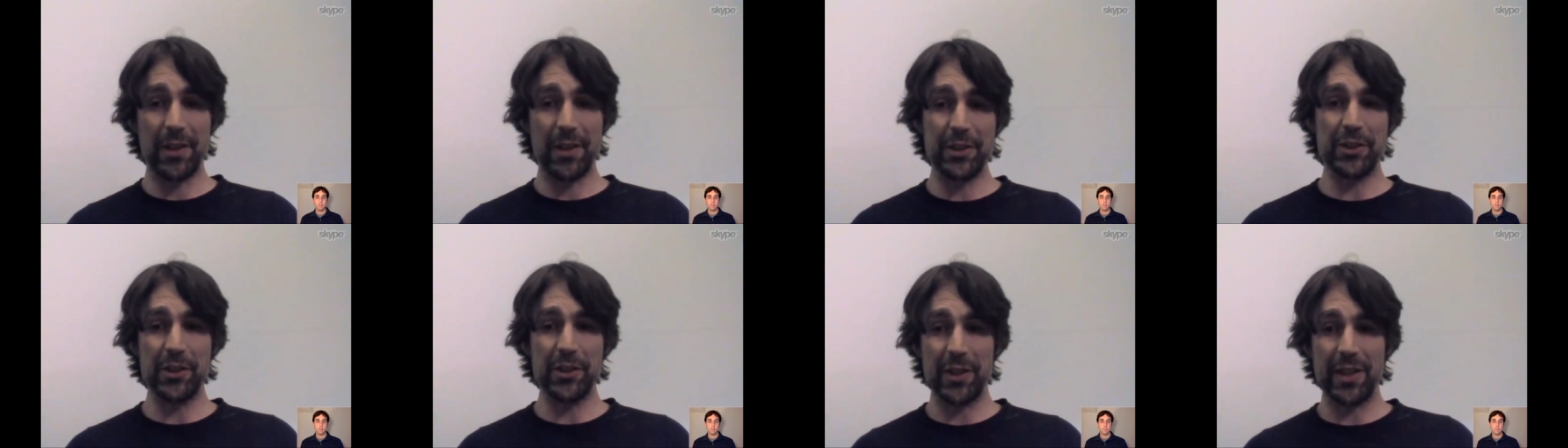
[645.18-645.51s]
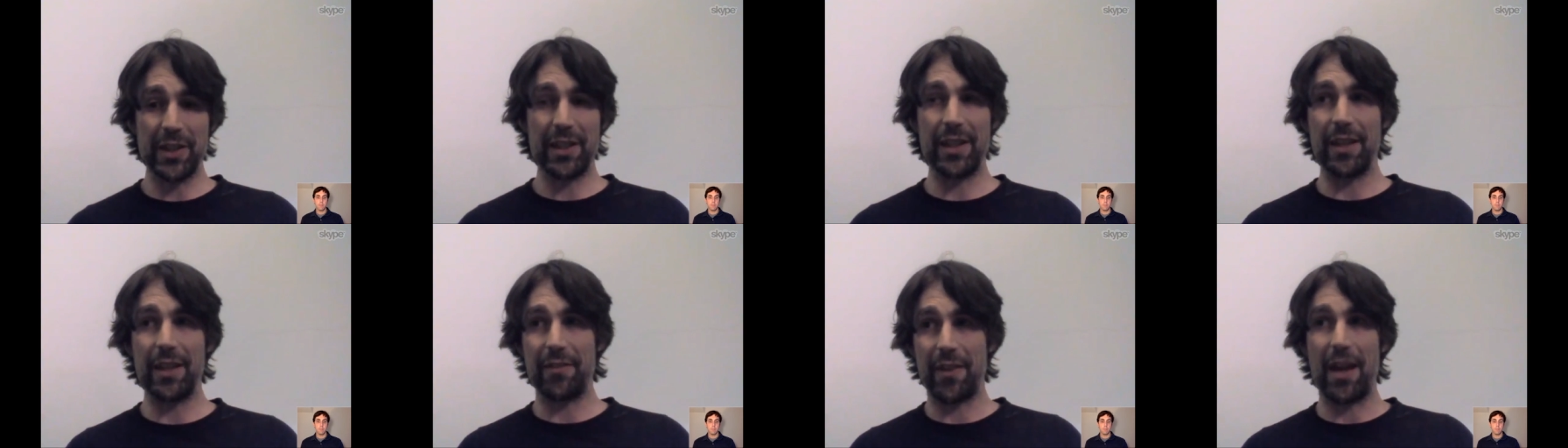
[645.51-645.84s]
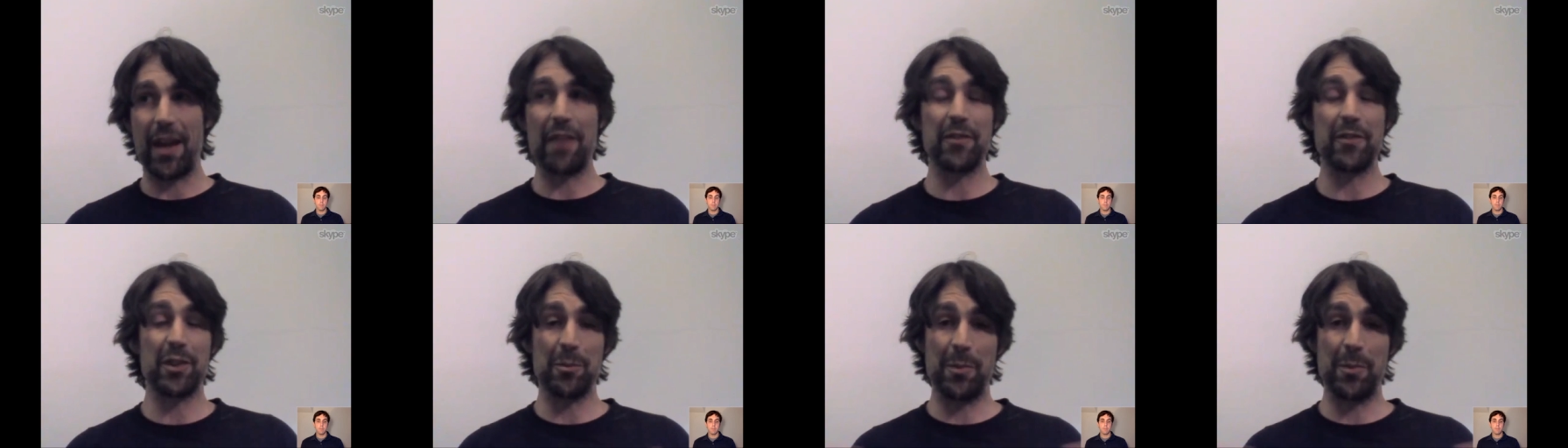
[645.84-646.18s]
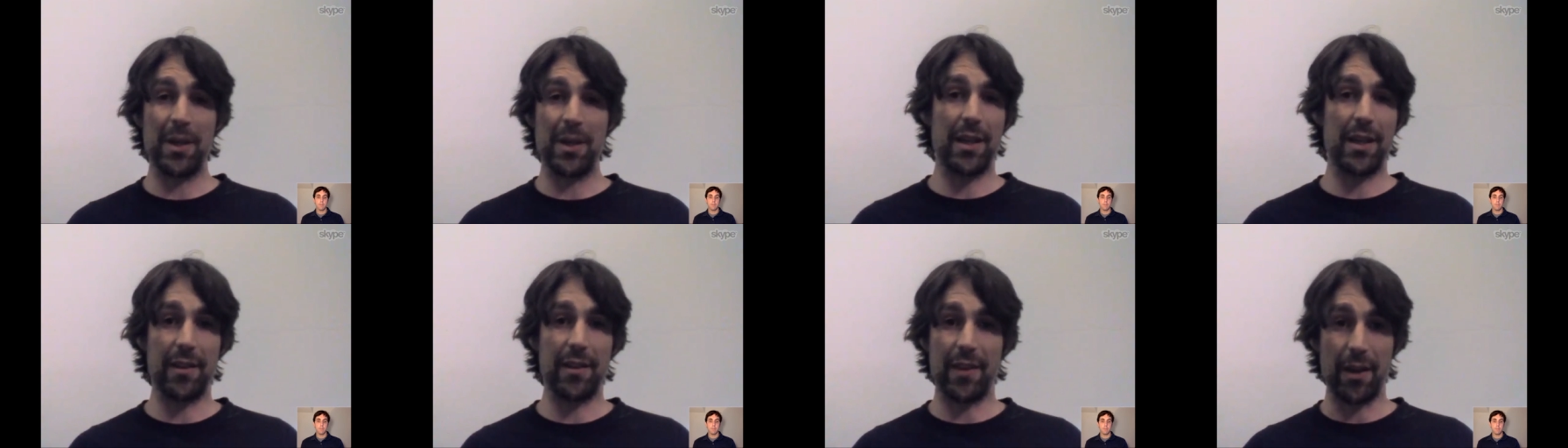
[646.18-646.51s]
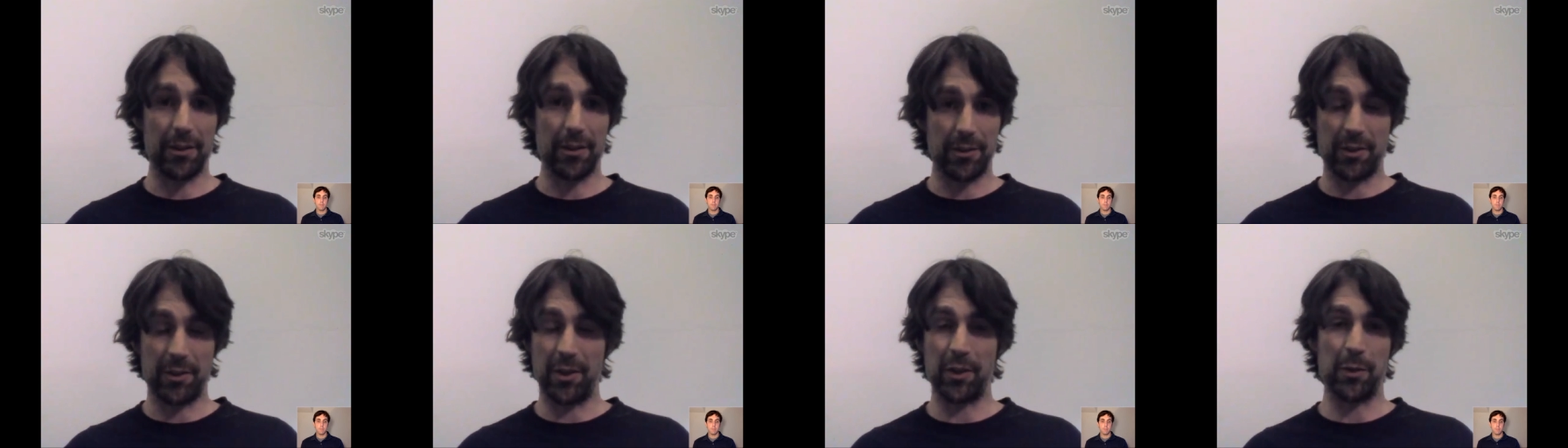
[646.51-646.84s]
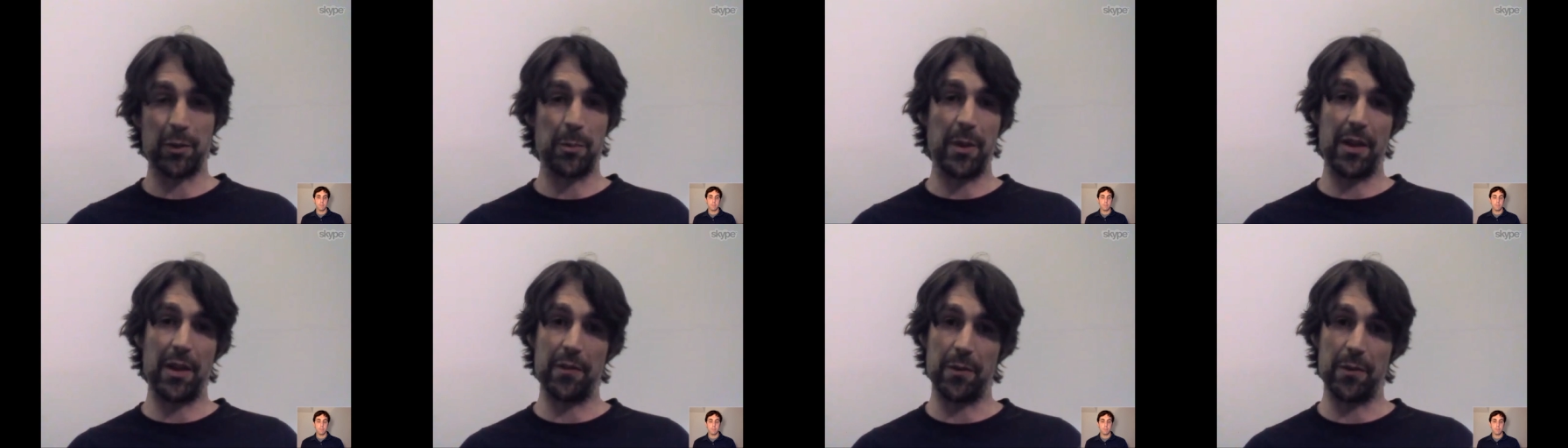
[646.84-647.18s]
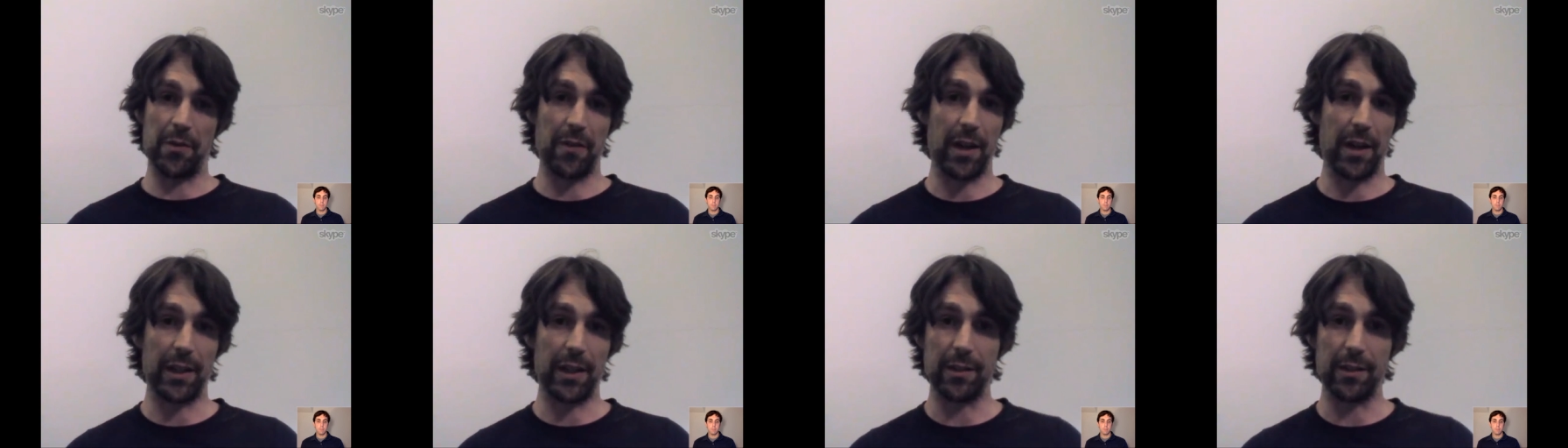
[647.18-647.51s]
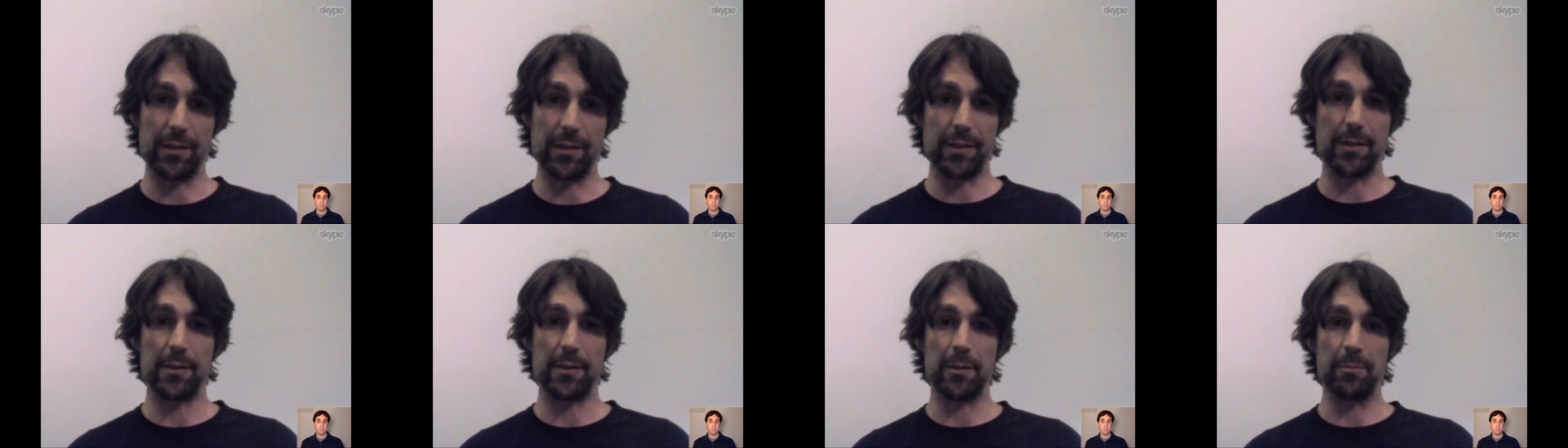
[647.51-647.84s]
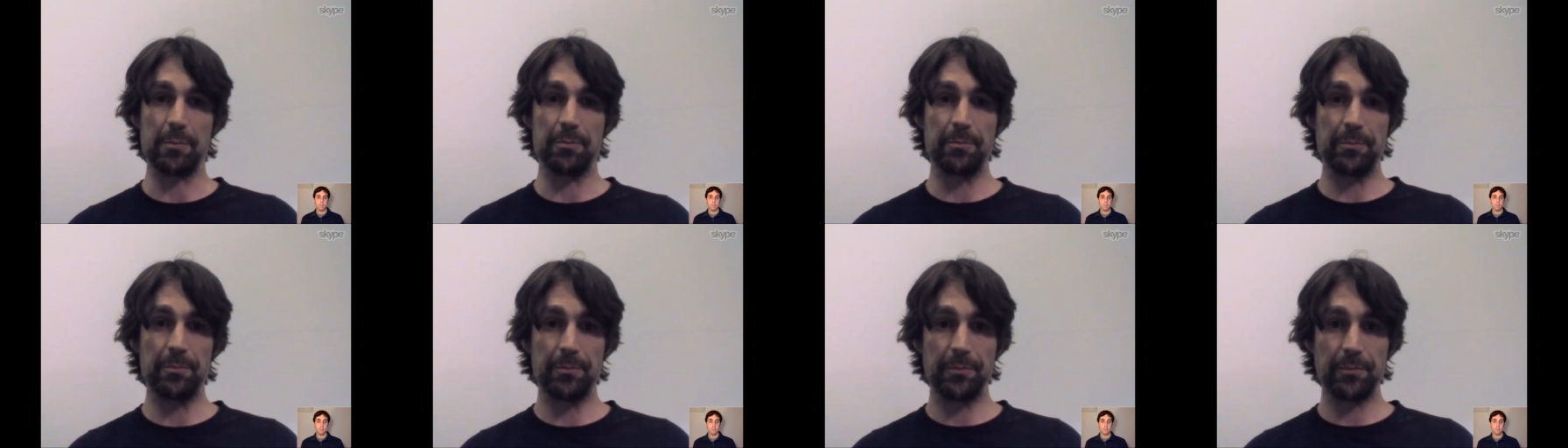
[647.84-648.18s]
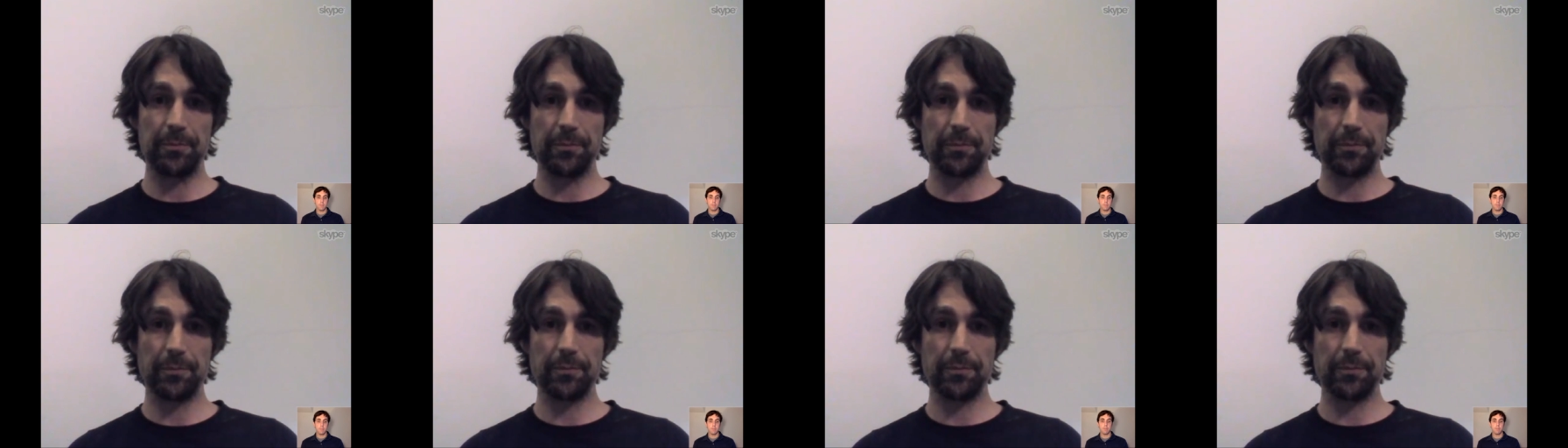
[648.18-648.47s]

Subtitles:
Eventually, if they haven't competed, they'll just disappear from the ranking system.